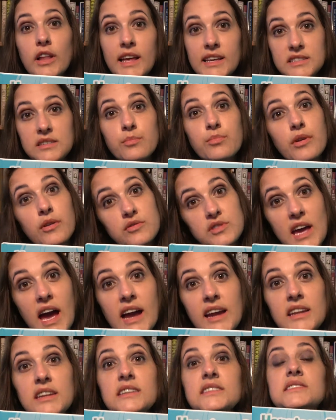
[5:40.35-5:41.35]
as a
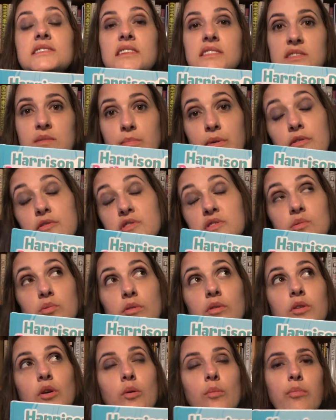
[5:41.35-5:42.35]
protagonist as opposed to a
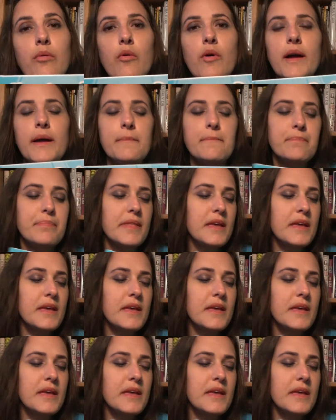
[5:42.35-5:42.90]
little boy.